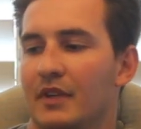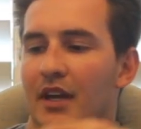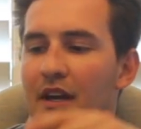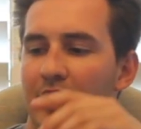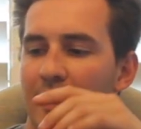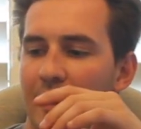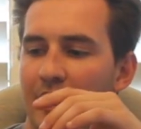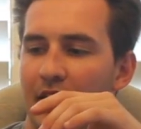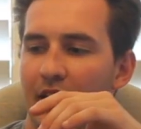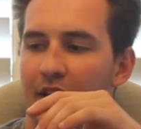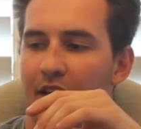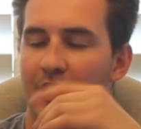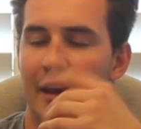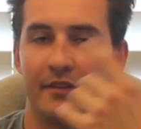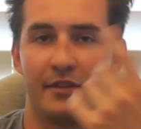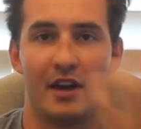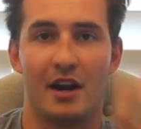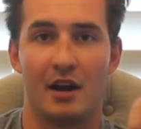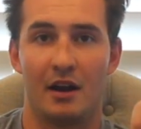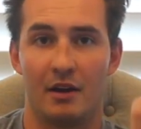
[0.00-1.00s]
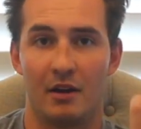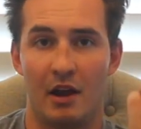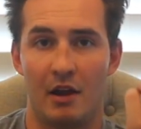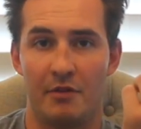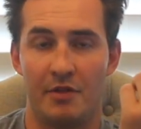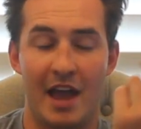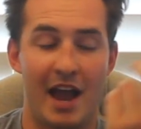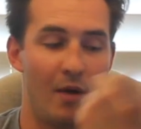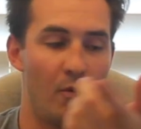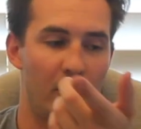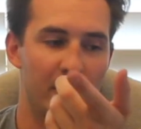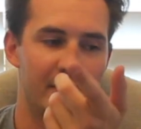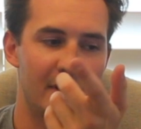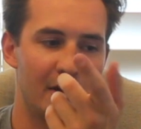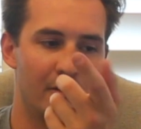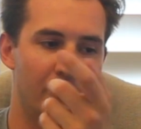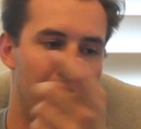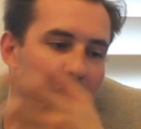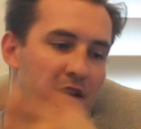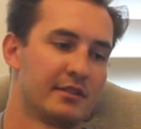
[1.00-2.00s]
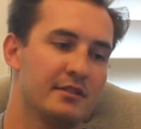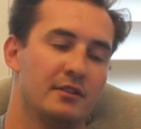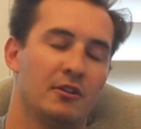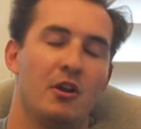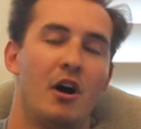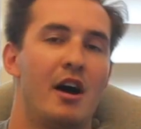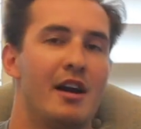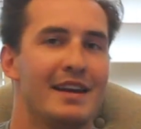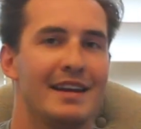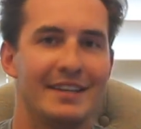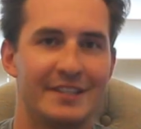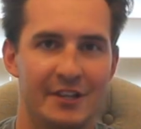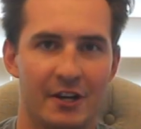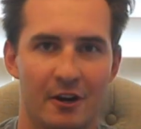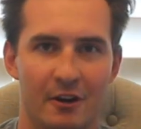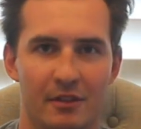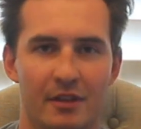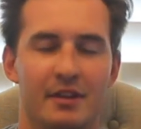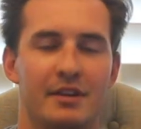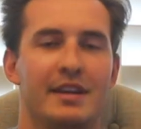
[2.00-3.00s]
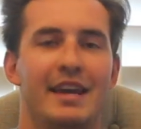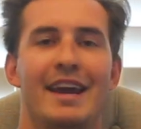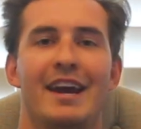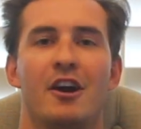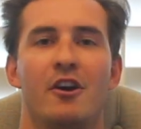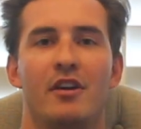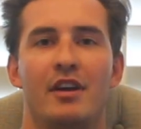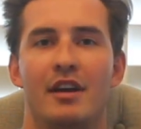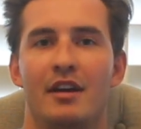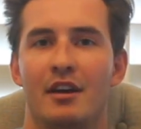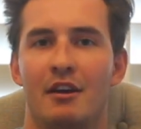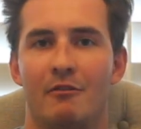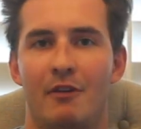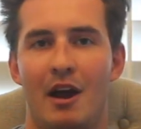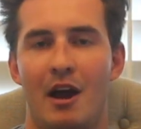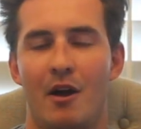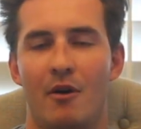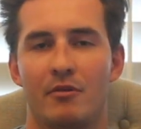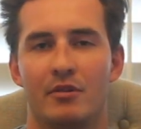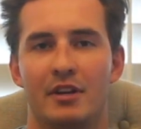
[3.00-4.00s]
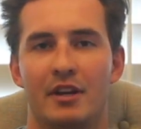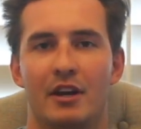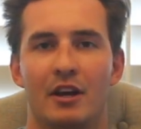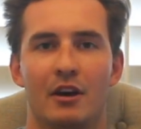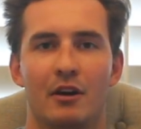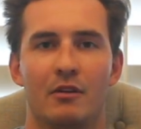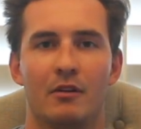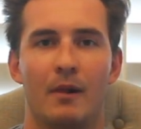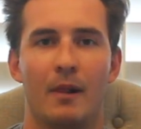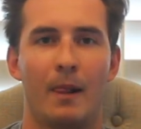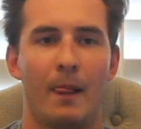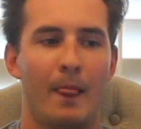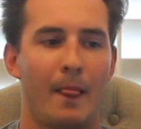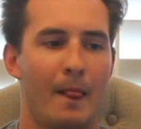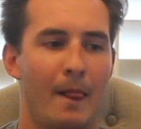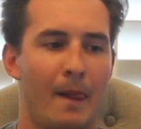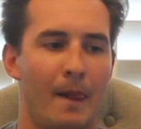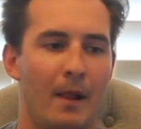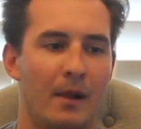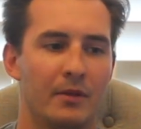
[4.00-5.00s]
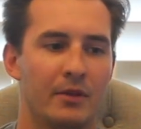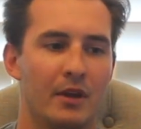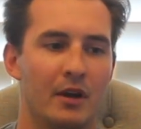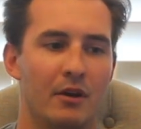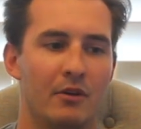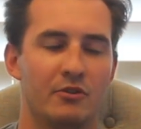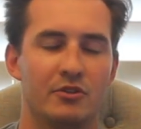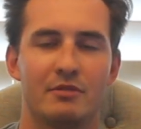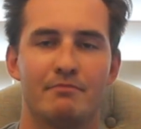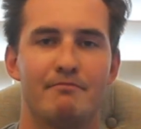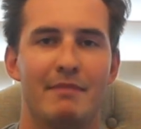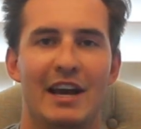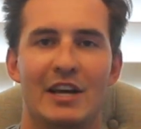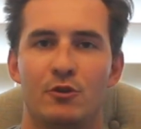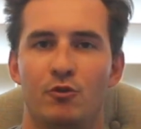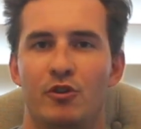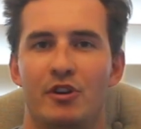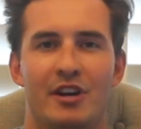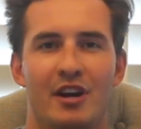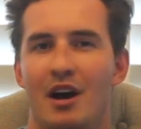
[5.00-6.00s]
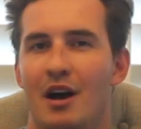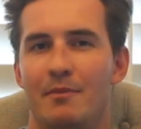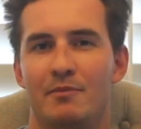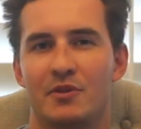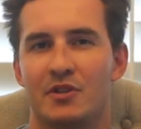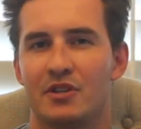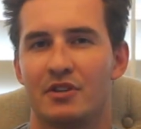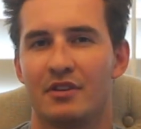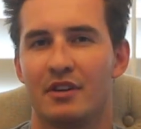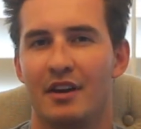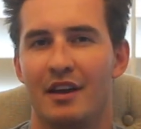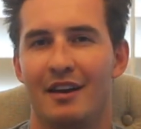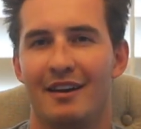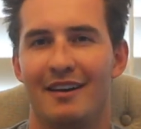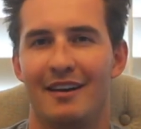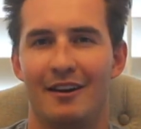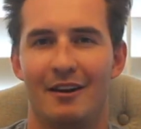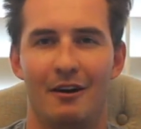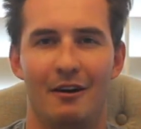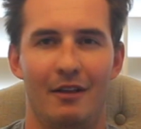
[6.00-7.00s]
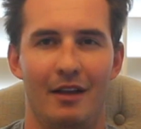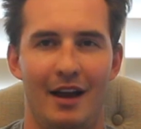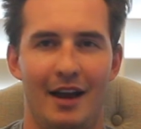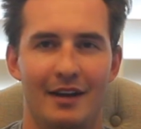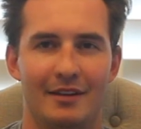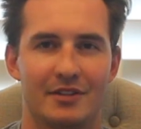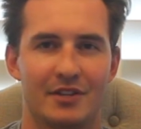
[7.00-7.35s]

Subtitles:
And I thought that worked out great. It's a lot easier than carrying around, you know, those measuring cups and all that.